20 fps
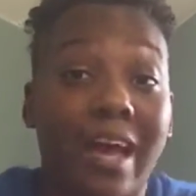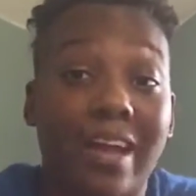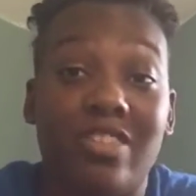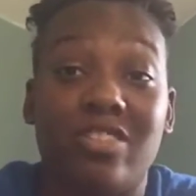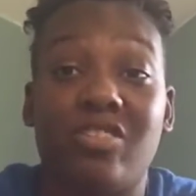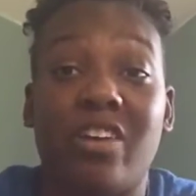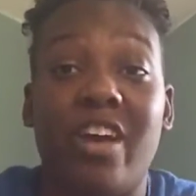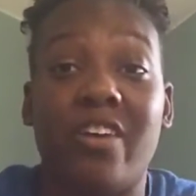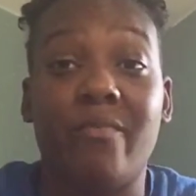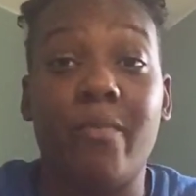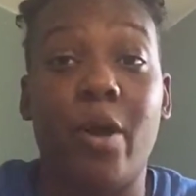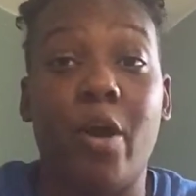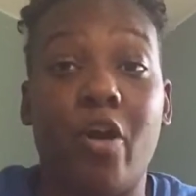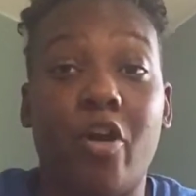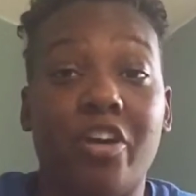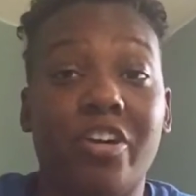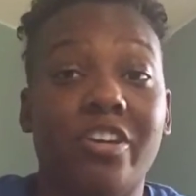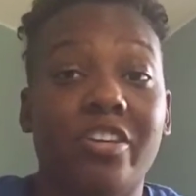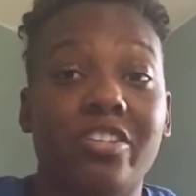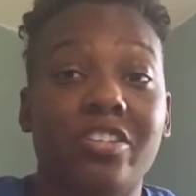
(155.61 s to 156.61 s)
I still have my
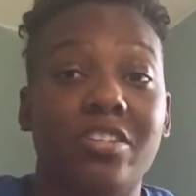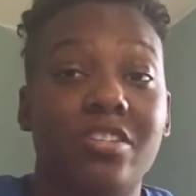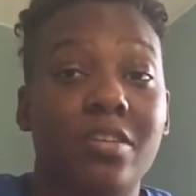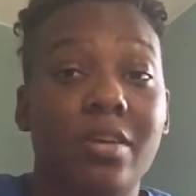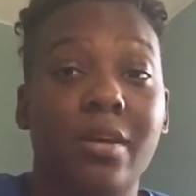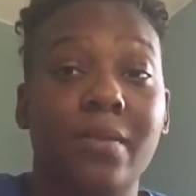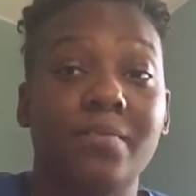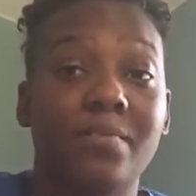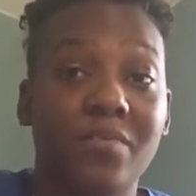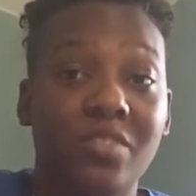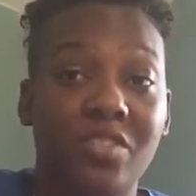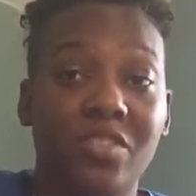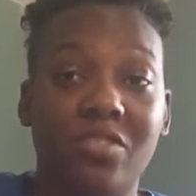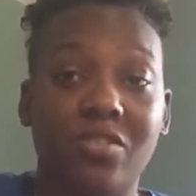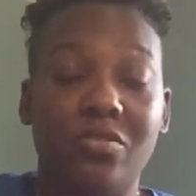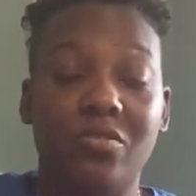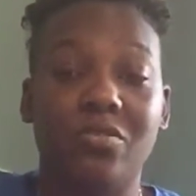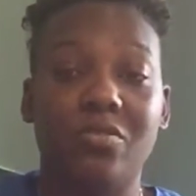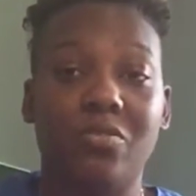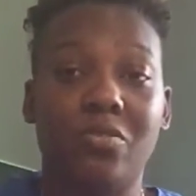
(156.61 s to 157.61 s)
harness
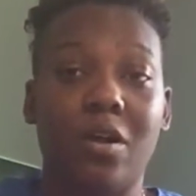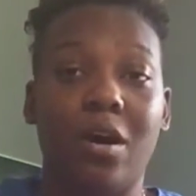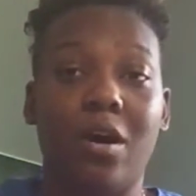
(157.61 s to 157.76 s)
to